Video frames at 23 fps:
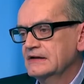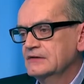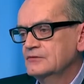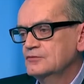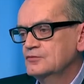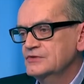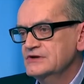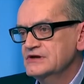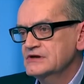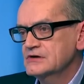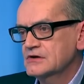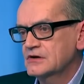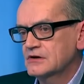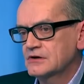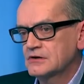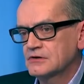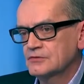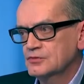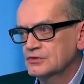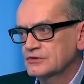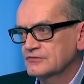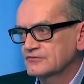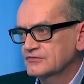We
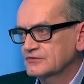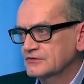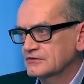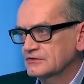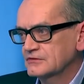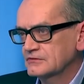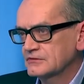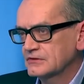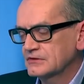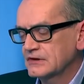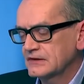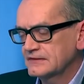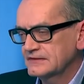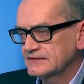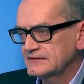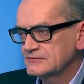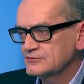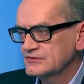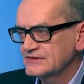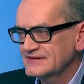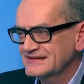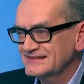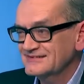are I think
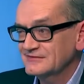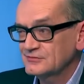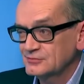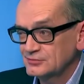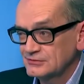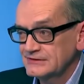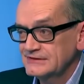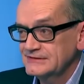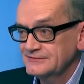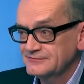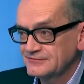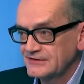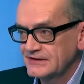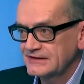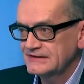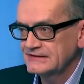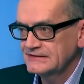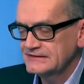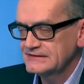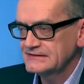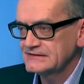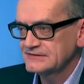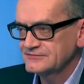we're the only,
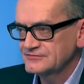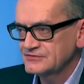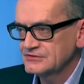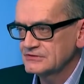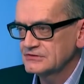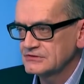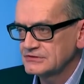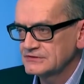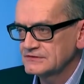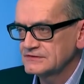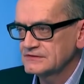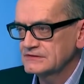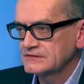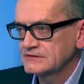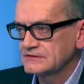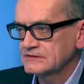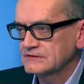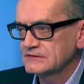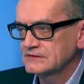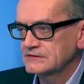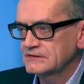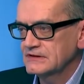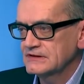frankly, and if you look at
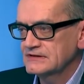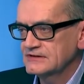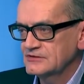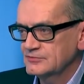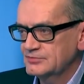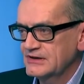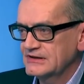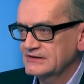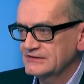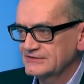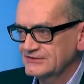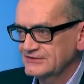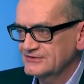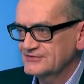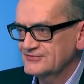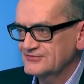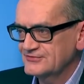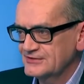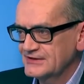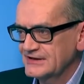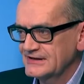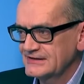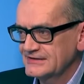the independent
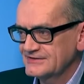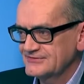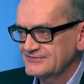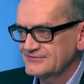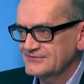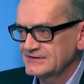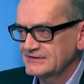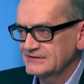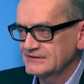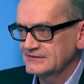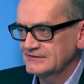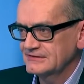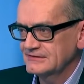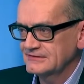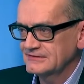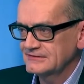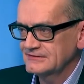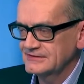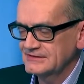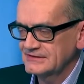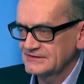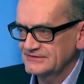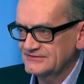industry analysts,
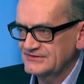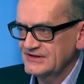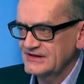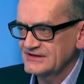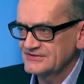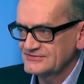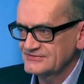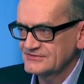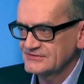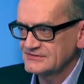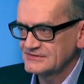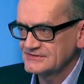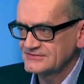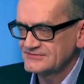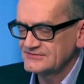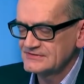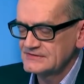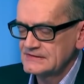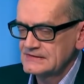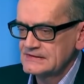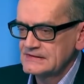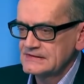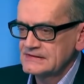they'll attest to this,
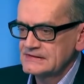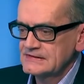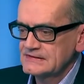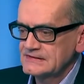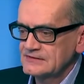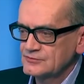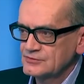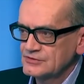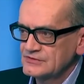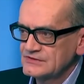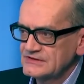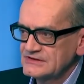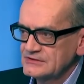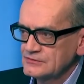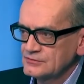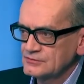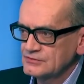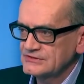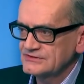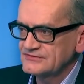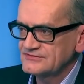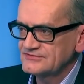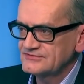that we're the
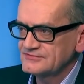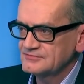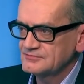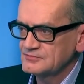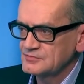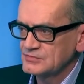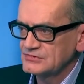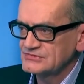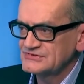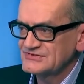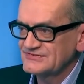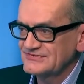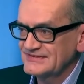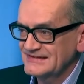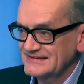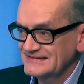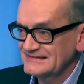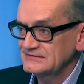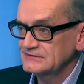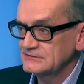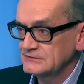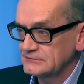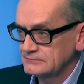only
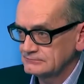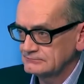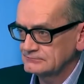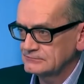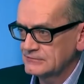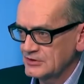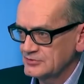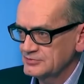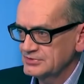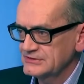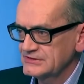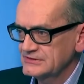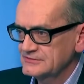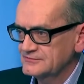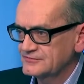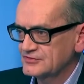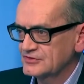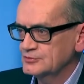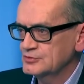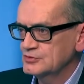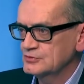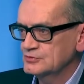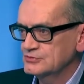single company
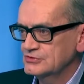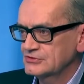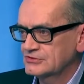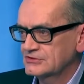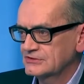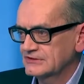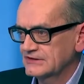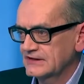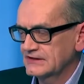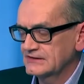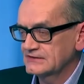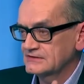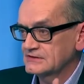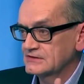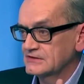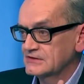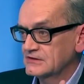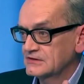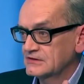from whom you can get